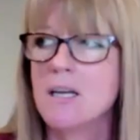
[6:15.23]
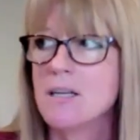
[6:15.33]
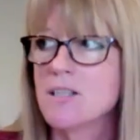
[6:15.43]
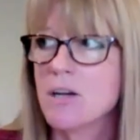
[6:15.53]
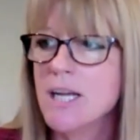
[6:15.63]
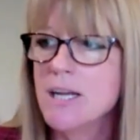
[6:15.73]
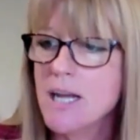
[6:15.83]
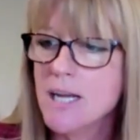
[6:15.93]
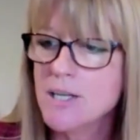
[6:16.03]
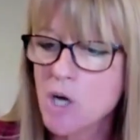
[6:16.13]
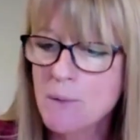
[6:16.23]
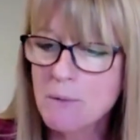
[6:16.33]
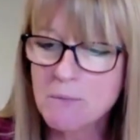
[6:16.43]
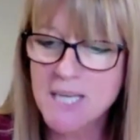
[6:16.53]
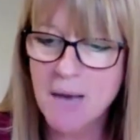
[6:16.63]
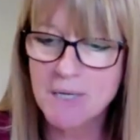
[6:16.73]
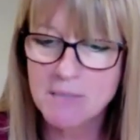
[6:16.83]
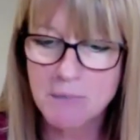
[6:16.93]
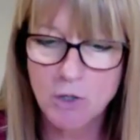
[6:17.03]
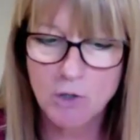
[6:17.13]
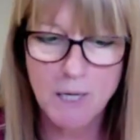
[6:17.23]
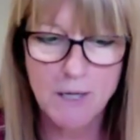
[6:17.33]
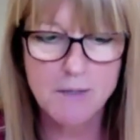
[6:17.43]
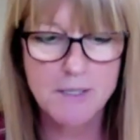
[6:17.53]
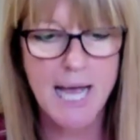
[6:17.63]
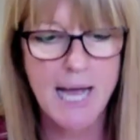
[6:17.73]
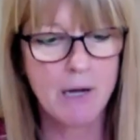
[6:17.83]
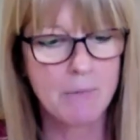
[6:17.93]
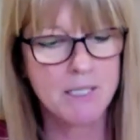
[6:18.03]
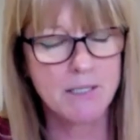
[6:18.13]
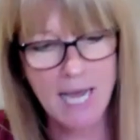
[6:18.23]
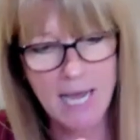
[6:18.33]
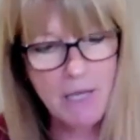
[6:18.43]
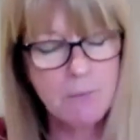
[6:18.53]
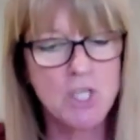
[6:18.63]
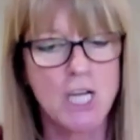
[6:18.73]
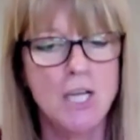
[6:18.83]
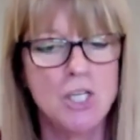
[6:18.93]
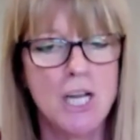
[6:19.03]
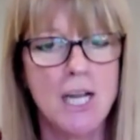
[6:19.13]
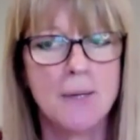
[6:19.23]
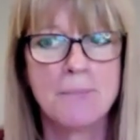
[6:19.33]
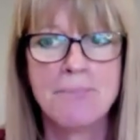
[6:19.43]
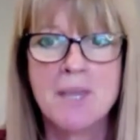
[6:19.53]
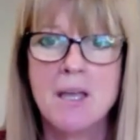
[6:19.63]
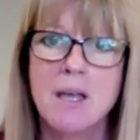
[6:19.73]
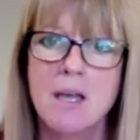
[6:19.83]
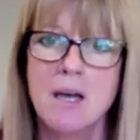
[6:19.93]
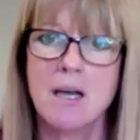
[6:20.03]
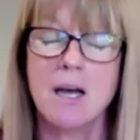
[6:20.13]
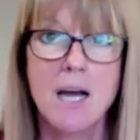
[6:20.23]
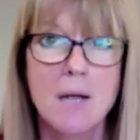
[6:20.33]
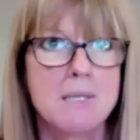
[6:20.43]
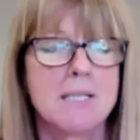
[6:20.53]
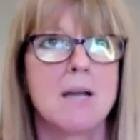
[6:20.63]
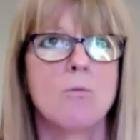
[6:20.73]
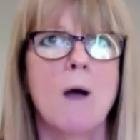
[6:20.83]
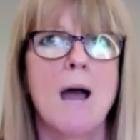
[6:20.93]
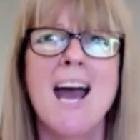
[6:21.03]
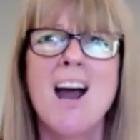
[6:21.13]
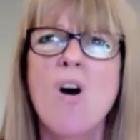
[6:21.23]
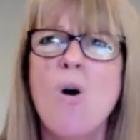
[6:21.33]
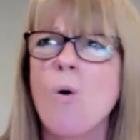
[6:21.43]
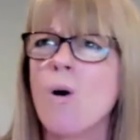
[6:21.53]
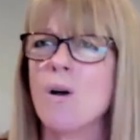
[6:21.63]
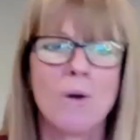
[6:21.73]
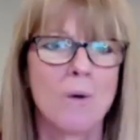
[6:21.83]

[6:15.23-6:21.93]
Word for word: So he he told me what was happening to my hormones, how I was how they were changing, and I was like, wow,